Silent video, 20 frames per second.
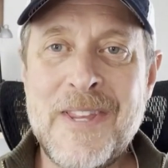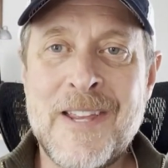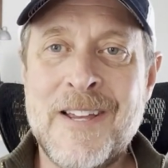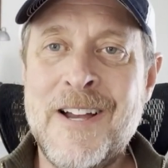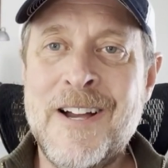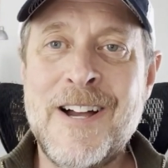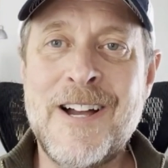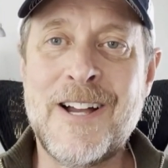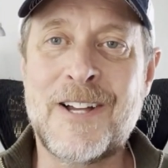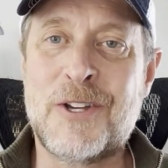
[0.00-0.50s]

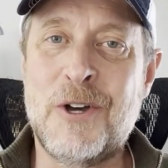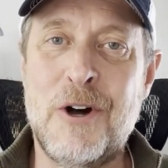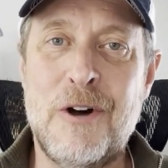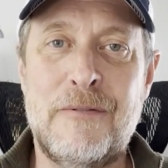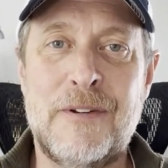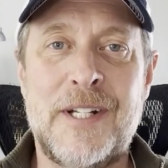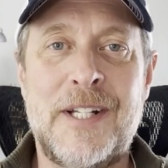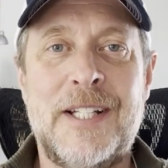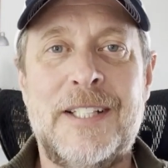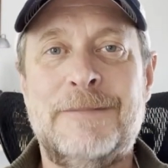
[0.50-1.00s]
Ah,
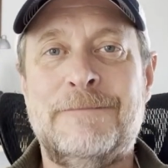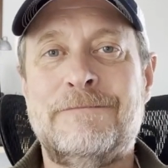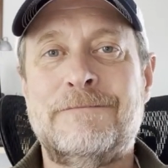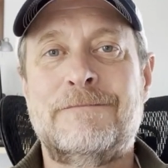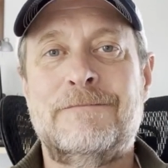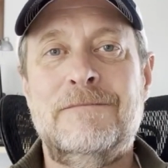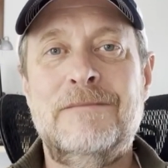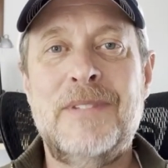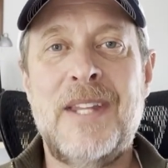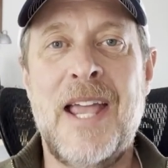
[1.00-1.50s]
COVID.
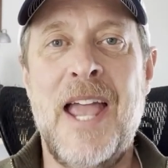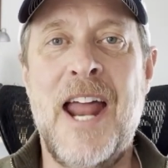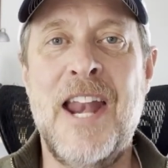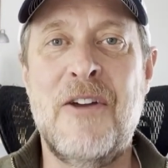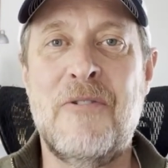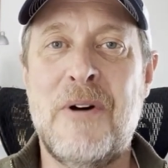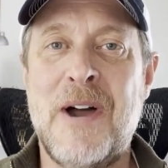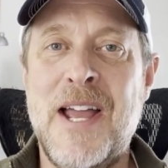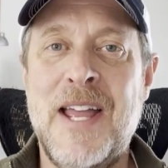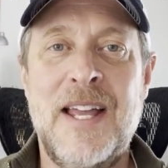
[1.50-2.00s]

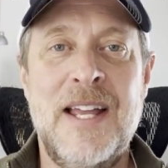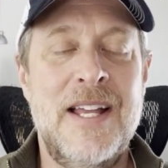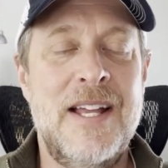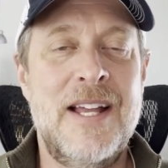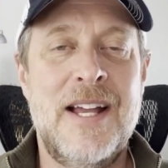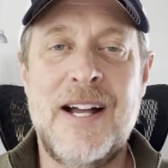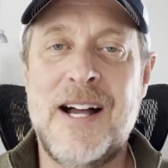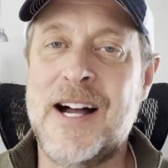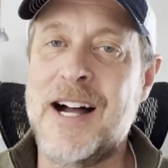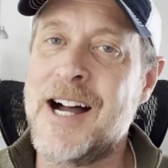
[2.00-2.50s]
Anyway,
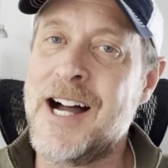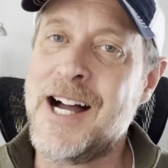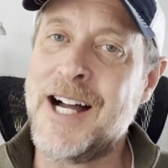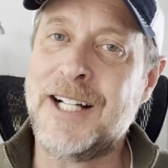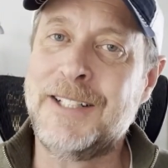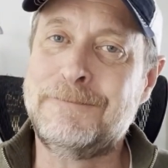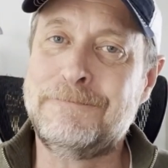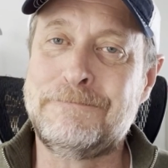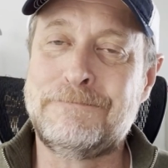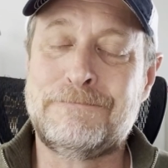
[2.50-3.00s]
uh,